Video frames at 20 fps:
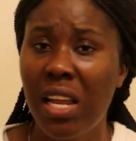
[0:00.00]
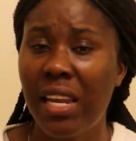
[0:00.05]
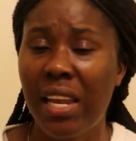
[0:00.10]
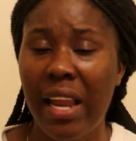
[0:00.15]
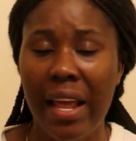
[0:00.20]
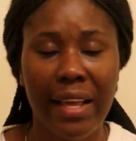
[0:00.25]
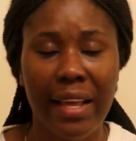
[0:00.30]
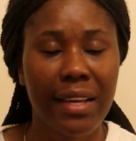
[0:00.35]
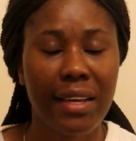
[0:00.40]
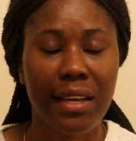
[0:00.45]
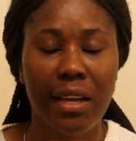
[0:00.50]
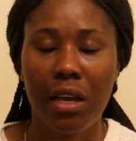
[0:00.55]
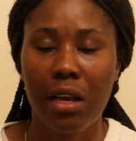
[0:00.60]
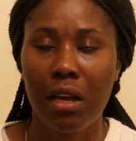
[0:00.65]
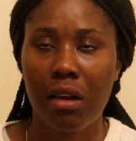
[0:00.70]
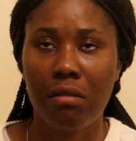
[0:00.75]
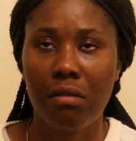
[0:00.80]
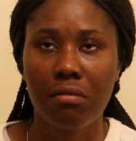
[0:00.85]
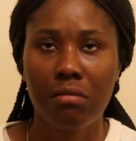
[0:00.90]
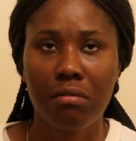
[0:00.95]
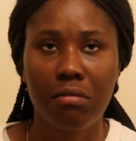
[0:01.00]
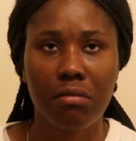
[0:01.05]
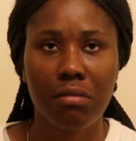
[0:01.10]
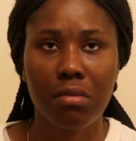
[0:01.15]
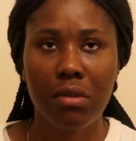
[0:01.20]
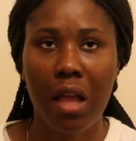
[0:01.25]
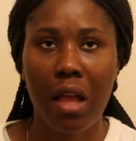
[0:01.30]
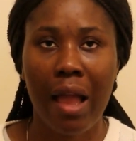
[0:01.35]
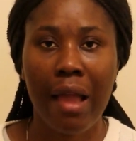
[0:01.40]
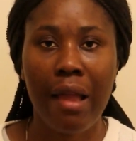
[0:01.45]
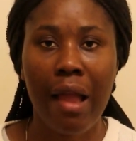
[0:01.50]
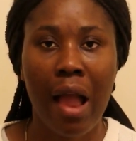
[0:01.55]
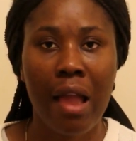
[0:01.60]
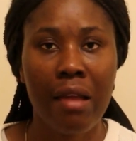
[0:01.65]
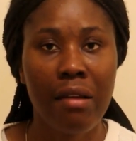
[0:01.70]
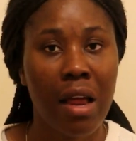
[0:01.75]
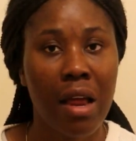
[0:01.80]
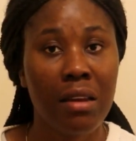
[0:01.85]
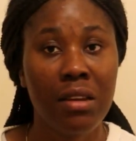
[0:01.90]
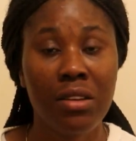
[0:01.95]
Like,
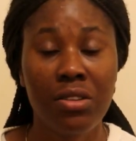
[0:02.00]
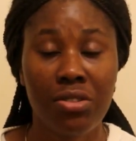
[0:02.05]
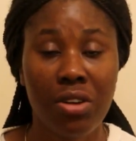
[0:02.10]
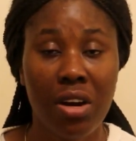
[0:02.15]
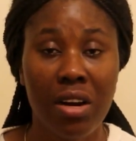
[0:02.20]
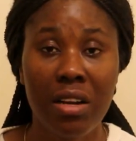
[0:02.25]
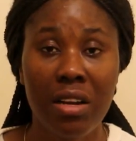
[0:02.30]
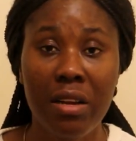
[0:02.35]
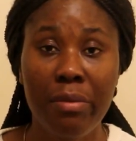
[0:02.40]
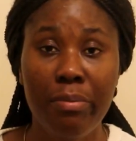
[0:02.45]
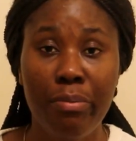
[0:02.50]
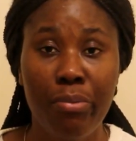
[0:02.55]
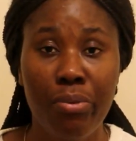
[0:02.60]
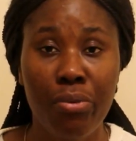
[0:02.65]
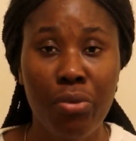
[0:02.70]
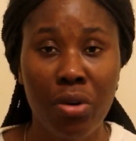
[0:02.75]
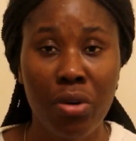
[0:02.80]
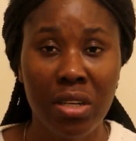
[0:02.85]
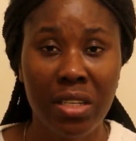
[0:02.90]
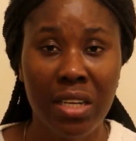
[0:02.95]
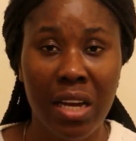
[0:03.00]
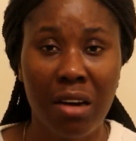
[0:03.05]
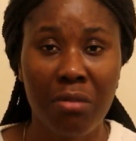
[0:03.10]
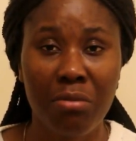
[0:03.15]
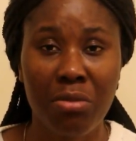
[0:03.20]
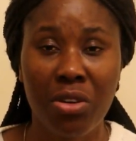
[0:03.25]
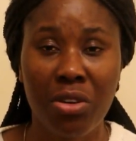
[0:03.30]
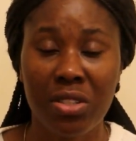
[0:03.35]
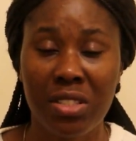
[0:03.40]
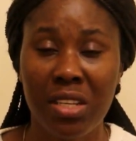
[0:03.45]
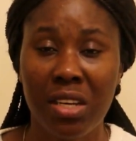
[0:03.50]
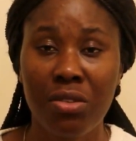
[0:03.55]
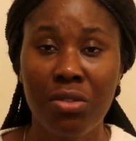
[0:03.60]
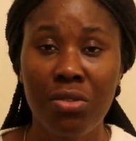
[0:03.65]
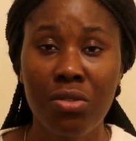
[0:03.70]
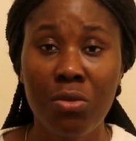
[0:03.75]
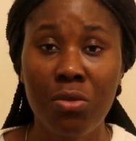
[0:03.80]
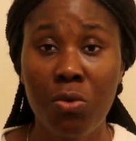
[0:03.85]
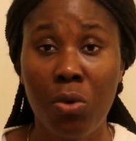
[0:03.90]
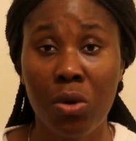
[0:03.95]
I literally broke down because I
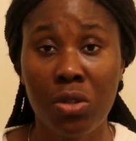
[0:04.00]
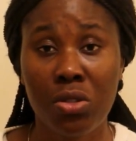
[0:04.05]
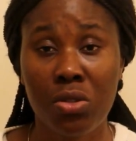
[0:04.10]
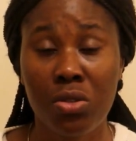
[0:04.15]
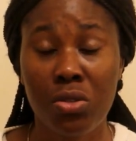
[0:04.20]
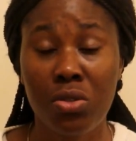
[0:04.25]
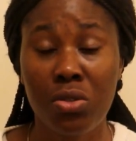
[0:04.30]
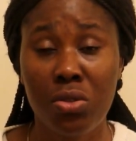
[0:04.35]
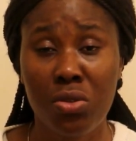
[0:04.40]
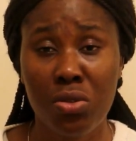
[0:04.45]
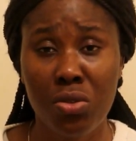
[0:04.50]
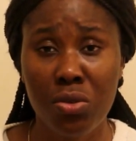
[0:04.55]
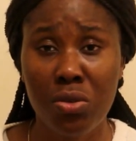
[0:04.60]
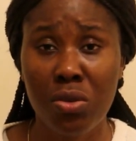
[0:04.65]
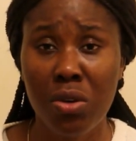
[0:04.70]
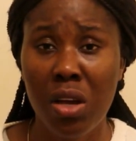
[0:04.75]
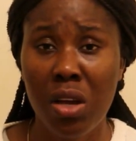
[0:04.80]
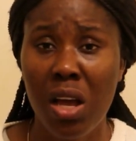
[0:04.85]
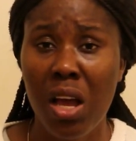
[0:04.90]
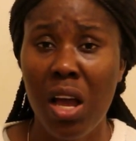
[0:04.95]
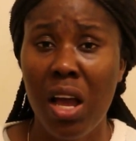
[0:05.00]
don't know what to do.